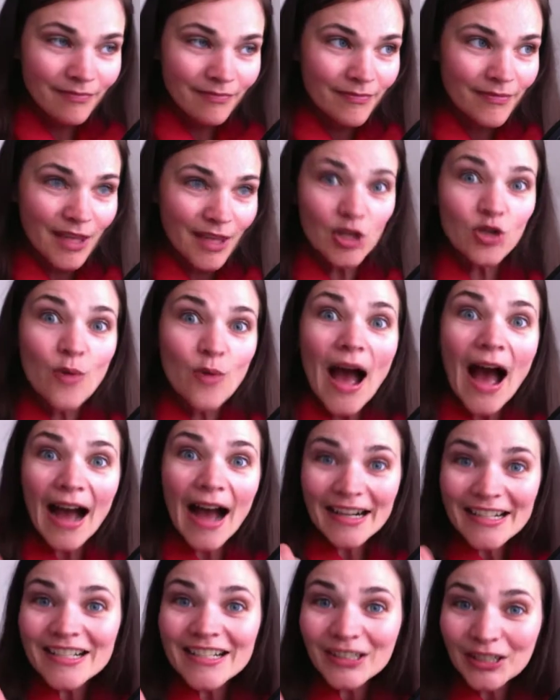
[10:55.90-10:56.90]
that you
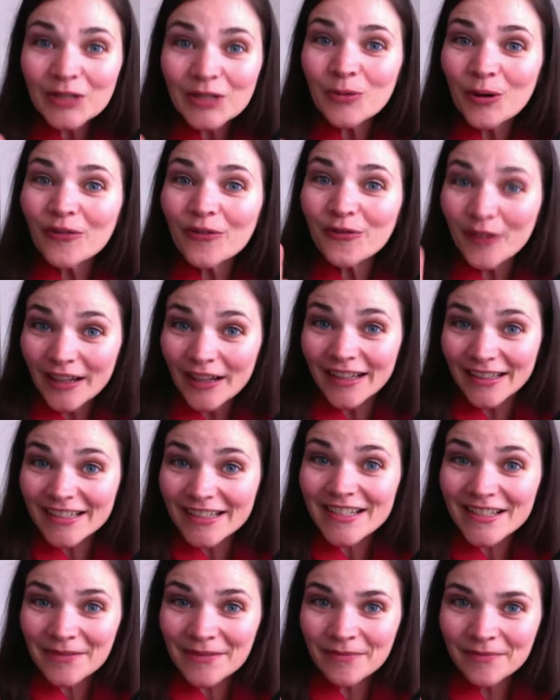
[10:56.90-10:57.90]
actually will
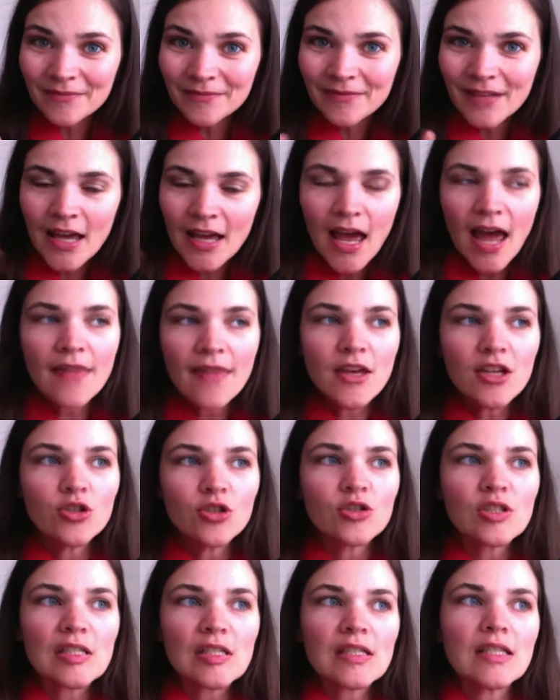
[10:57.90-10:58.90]
finish, and that
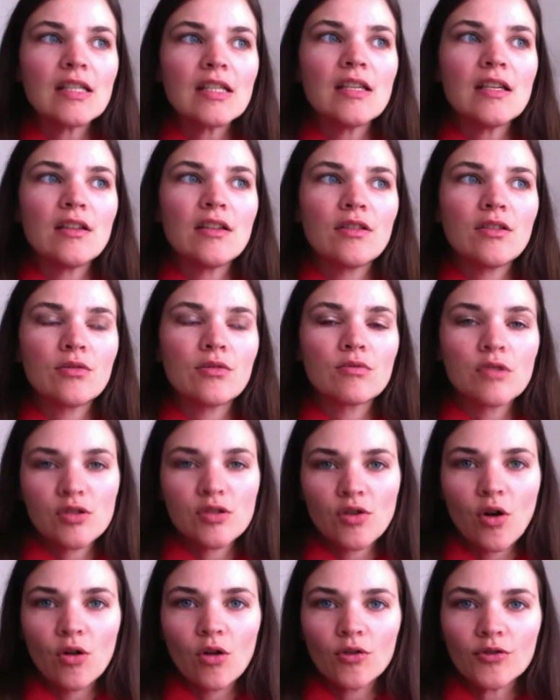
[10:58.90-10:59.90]
you'll see the
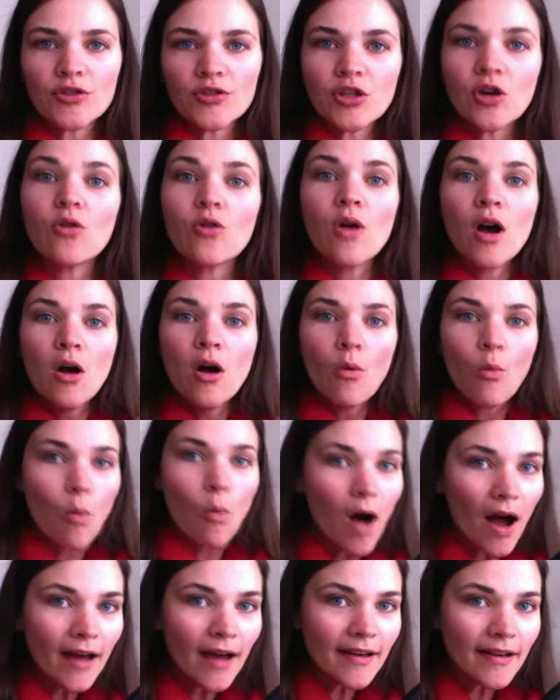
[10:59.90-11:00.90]
result. So
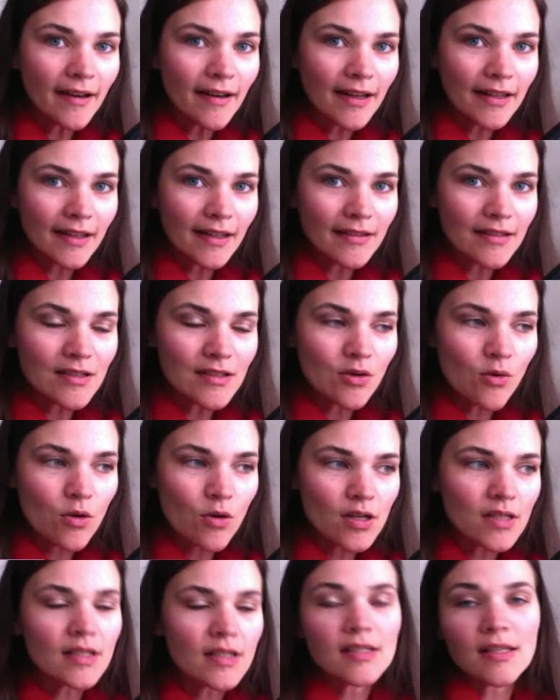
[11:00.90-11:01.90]
why did I get
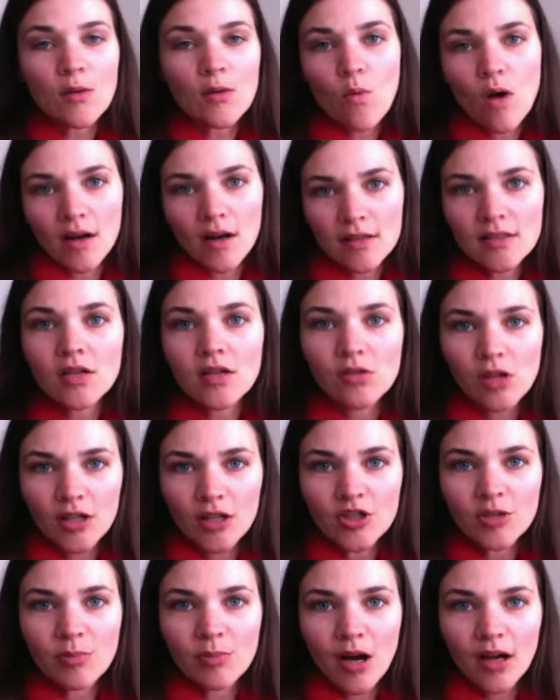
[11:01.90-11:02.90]
course? Because I wanted to
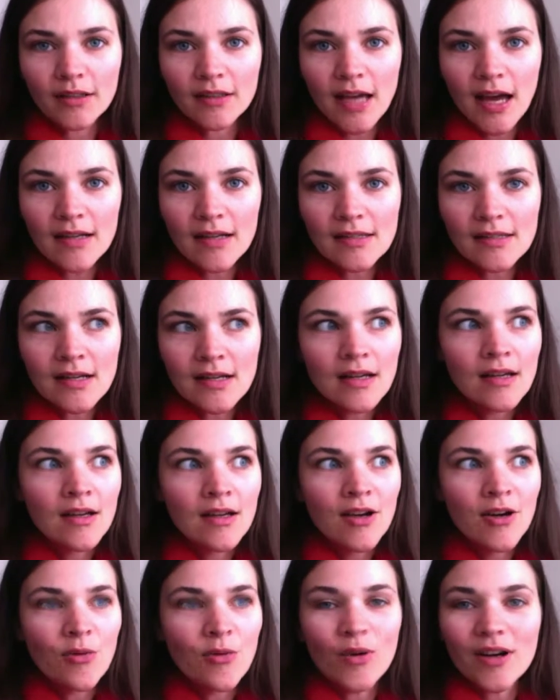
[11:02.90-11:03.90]
launch a podcast.
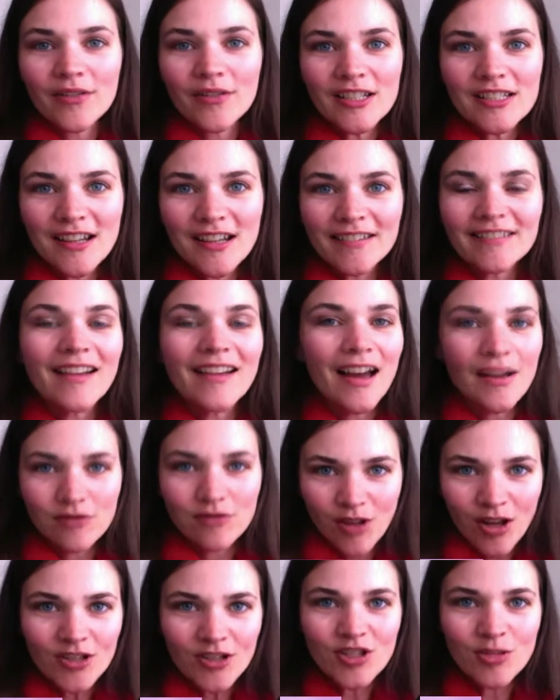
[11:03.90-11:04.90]
What have I done? I've
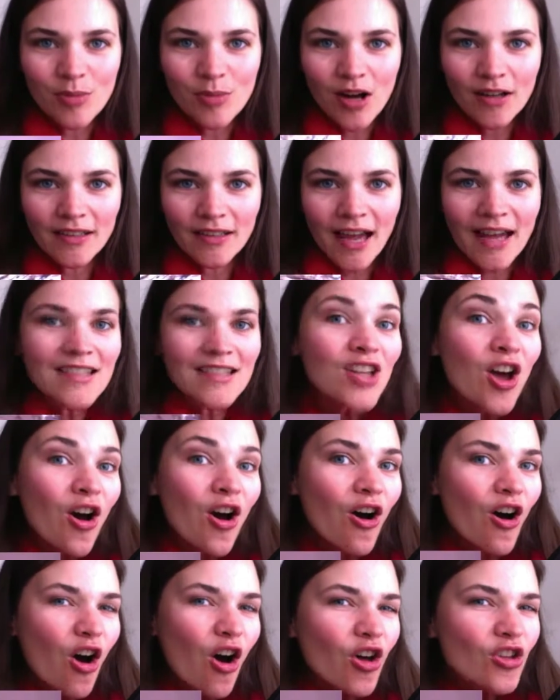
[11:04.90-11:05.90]
launched a podcast.
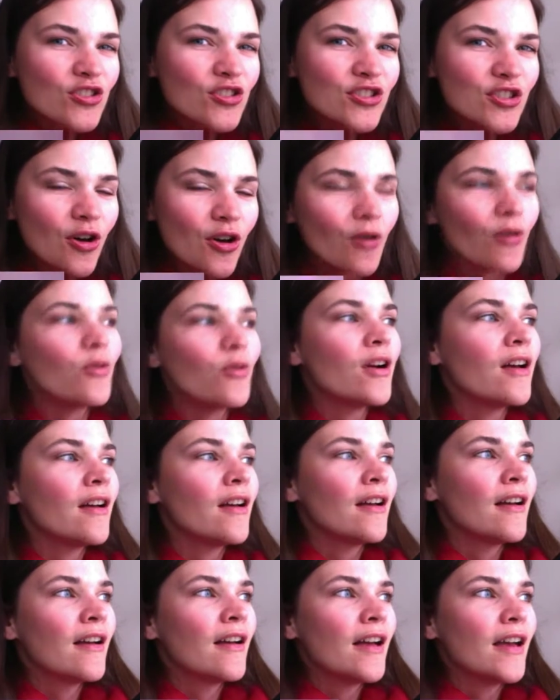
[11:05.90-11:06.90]
Also,
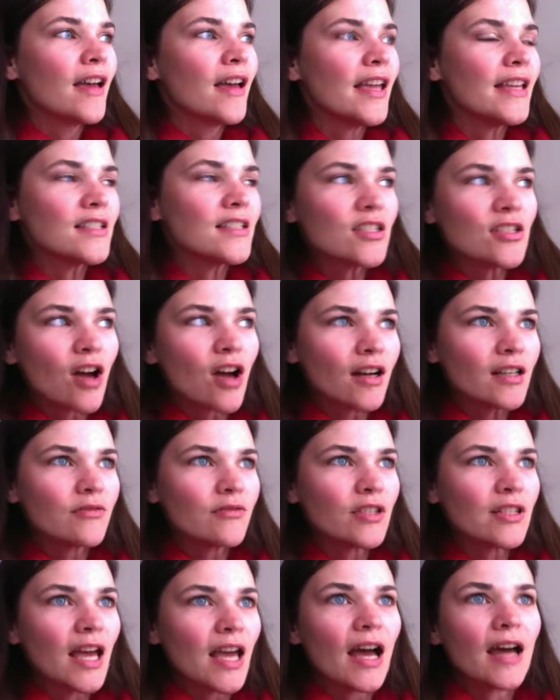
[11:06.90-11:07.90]
it's not
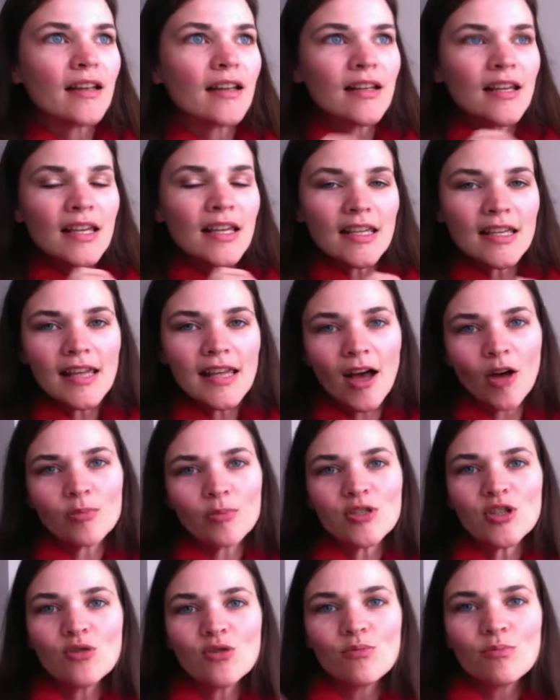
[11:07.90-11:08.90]
even that. He
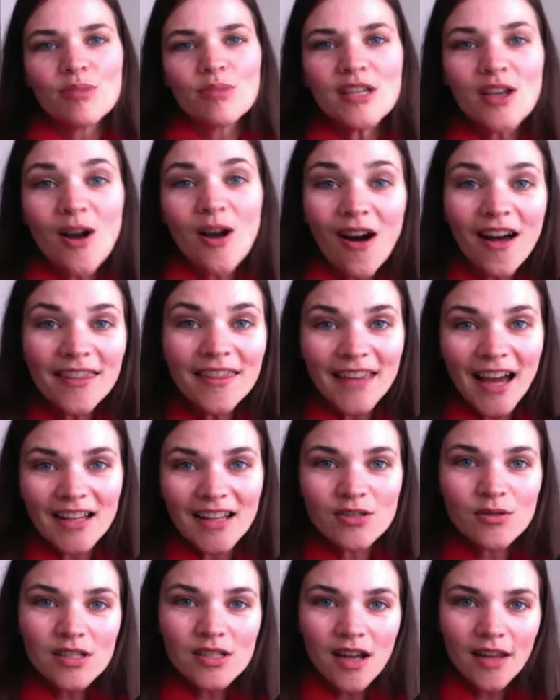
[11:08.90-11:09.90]
helps you beyond that.
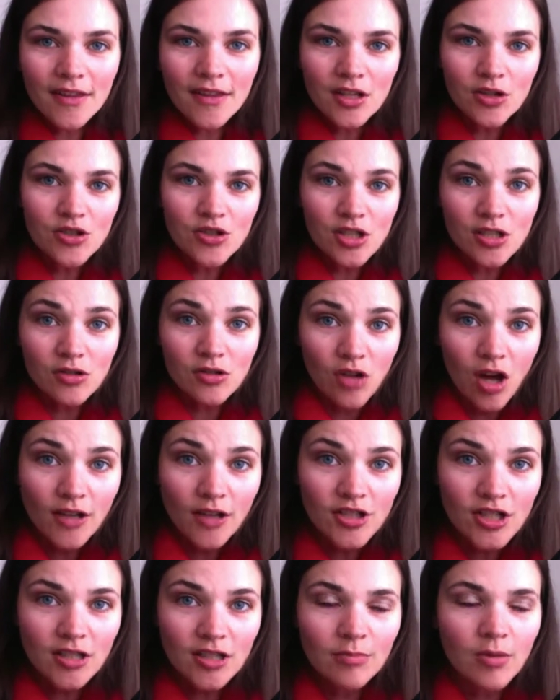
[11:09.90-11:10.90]
So it's not that you're just
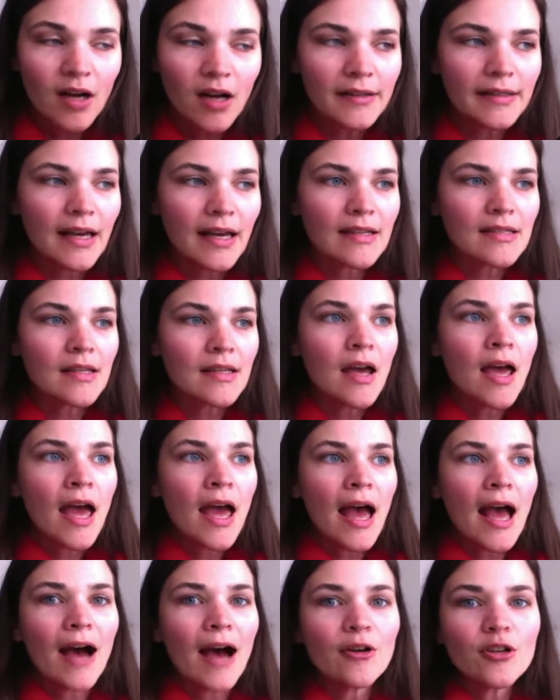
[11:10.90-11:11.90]
launching the podcast.
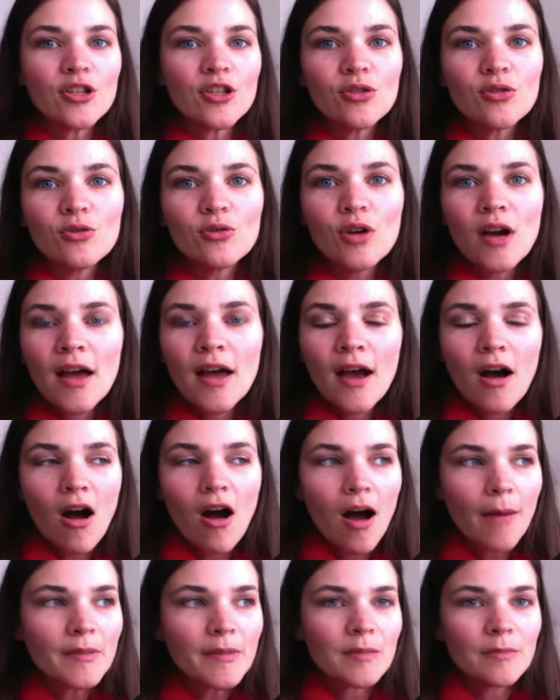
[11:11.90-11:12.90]
How do you
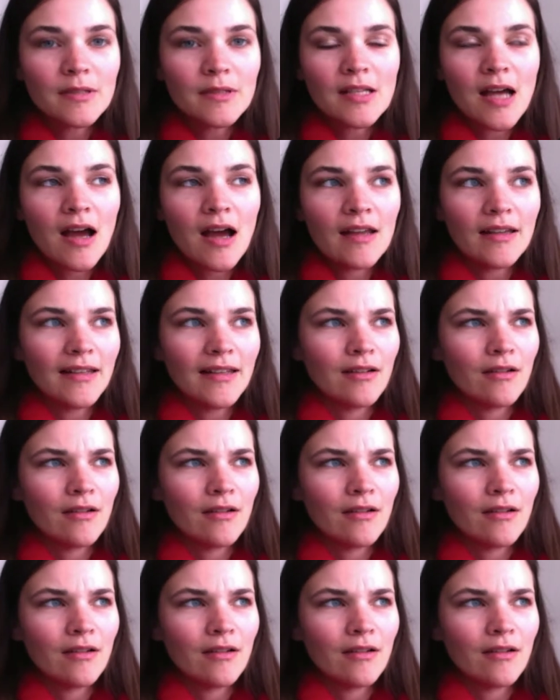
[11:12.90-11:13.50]
optimize?